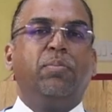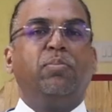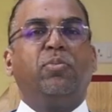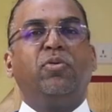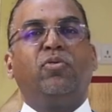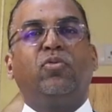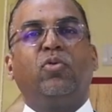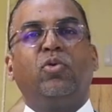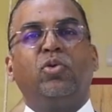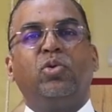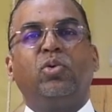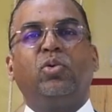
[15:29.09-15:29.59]

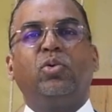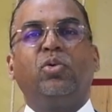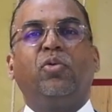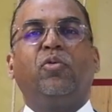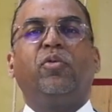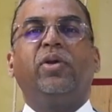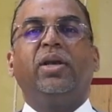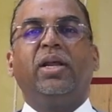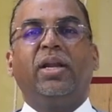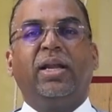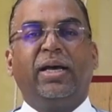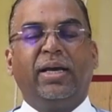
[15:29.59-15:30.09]
before you could
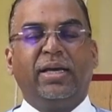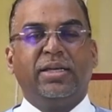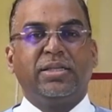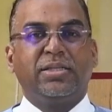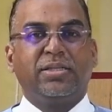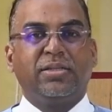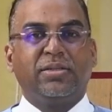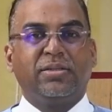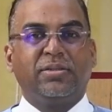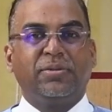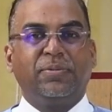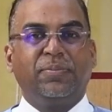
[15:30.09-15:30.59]

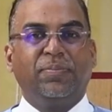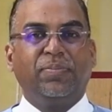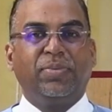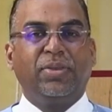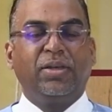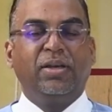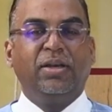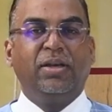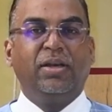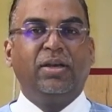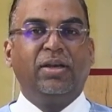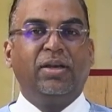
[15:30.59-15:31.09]
realize.
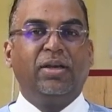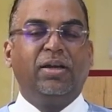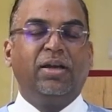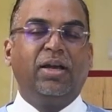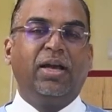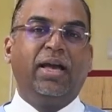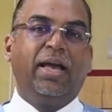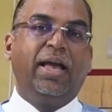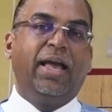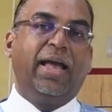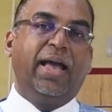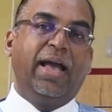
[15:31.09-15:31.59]

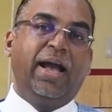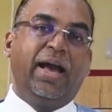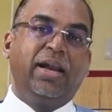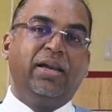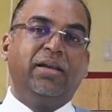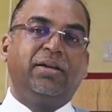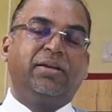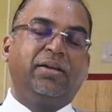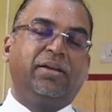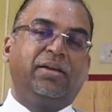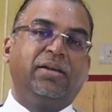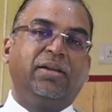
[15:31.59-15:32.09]

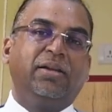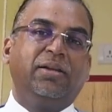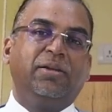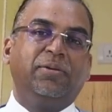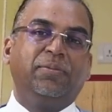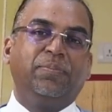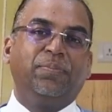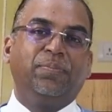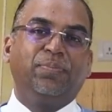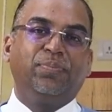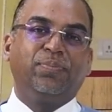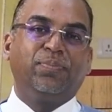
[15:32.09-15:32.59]

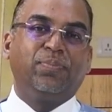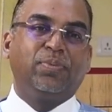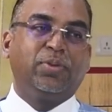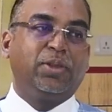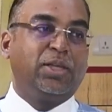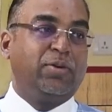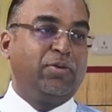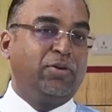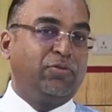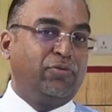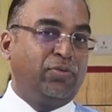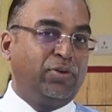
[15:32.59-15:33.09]
Analytical,
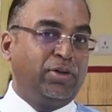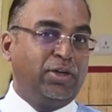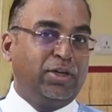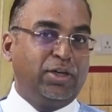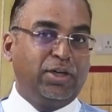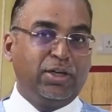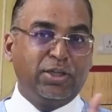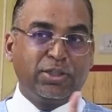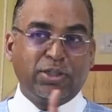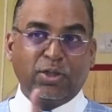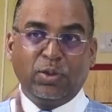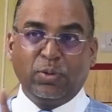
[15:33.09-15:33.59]
they will
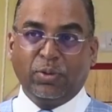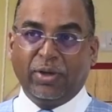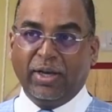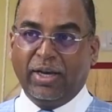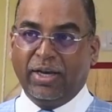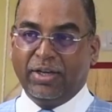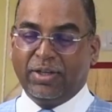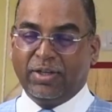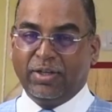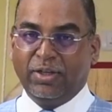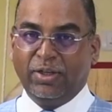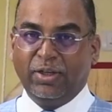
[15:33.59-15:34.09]
first look
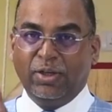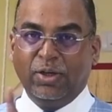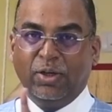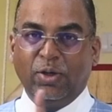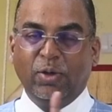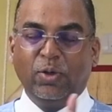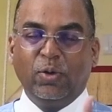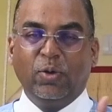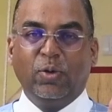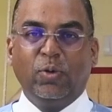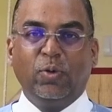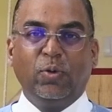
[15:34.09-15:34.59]
at
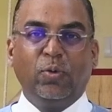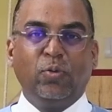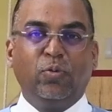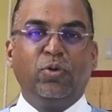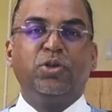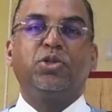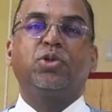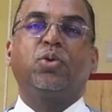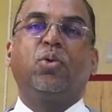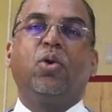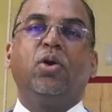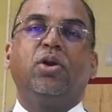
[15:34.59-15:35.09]

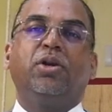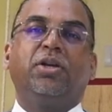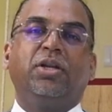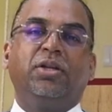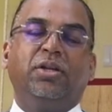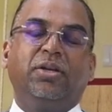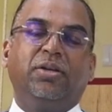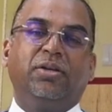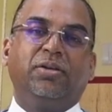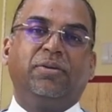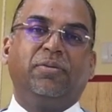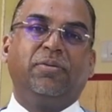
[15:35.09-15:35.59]
which
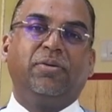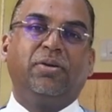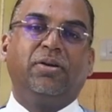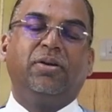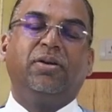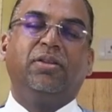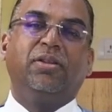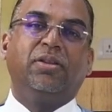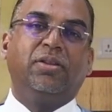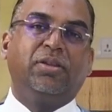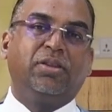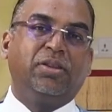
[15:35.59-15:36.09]
quality.
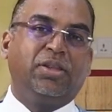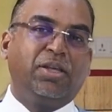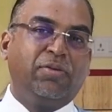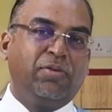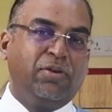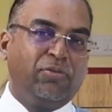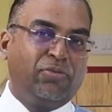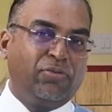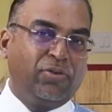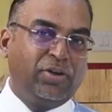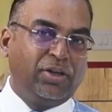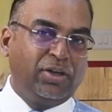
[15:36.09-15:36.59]
They
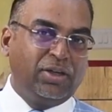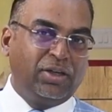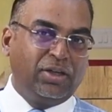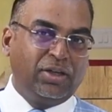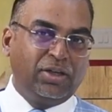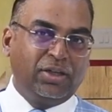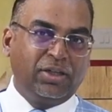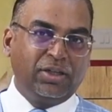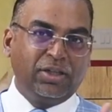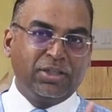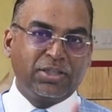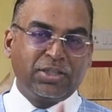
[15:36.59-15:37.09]
will
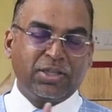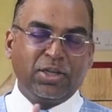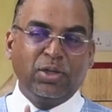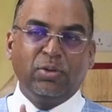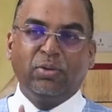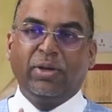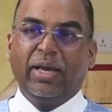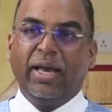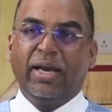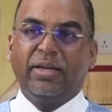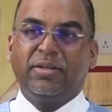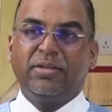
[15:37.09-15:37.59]
first
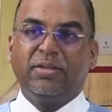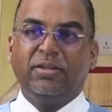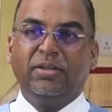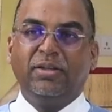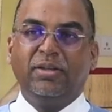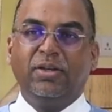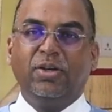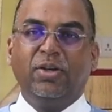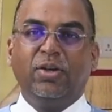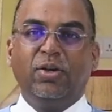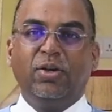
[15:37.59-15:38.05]
look at